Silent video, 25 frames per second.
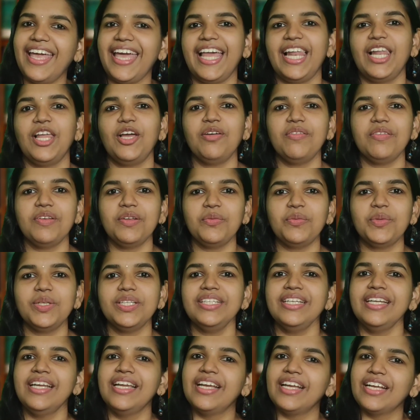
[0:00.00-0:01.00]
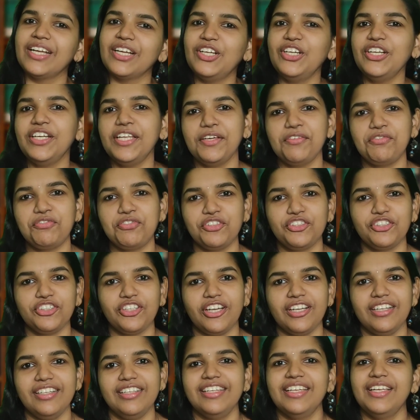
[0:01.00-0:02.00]
Hello everyone, good day for
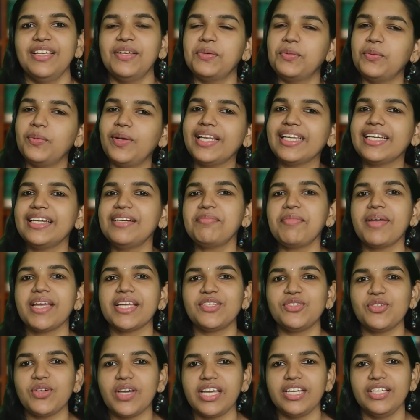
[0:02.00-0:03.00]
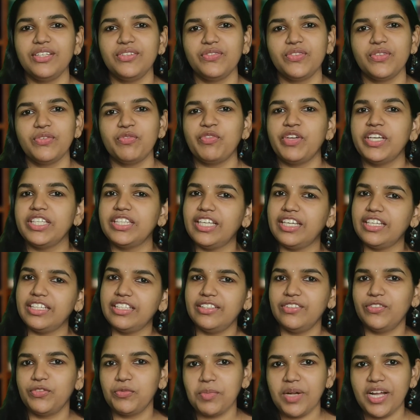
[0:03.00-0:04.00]
all. Welcome back to Ayursamveda,
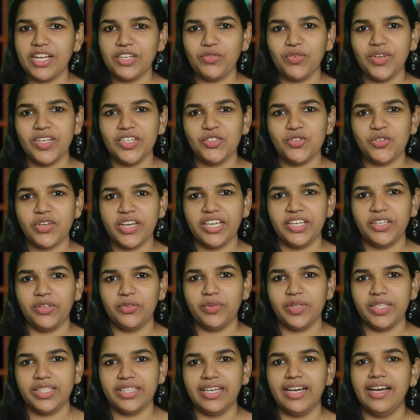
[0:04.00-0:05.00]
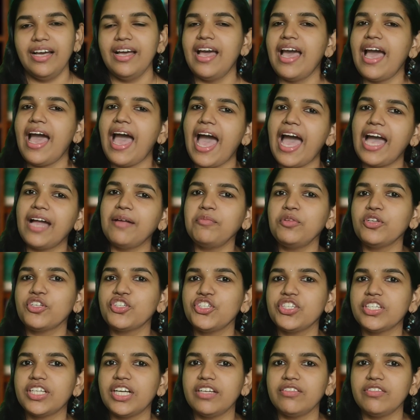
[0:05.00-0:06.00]
a smart way to Ayurveda. I'm
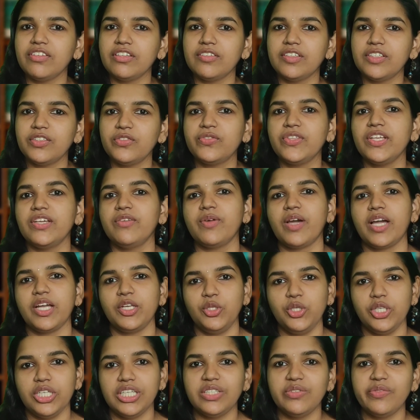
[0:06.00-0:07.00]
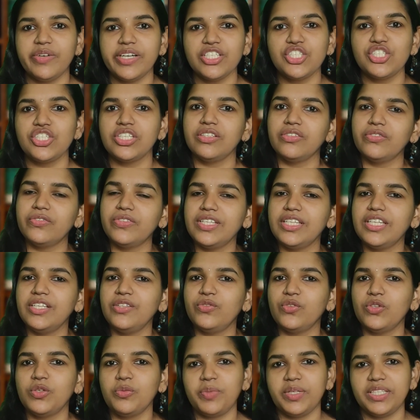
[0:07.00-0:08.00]
Dr. Kavya Vasudev and you're watching
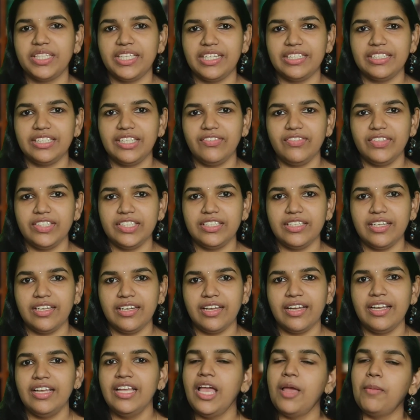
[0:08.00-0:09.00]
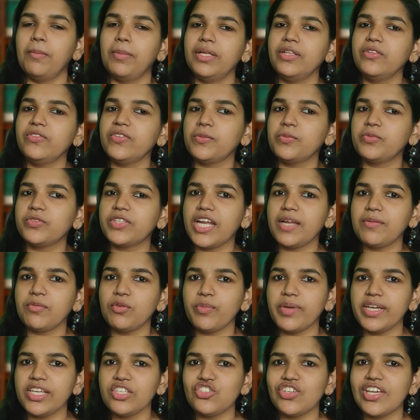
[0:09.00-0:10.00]
series on Padarth Vigyan. Please subscribe
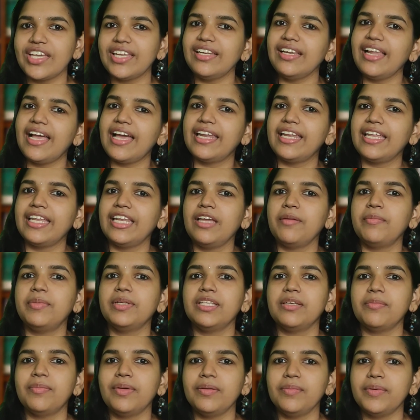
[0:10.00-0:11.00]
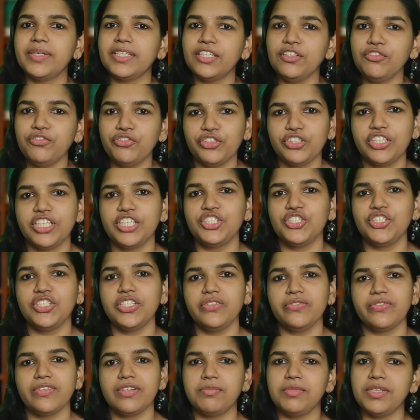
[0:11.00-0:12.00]
to my channel and enable the bell button for
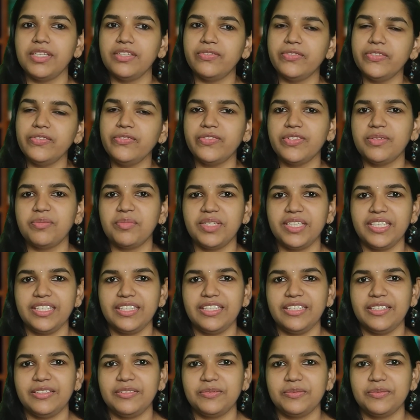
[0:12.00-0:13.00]
continuous updates in Samhita.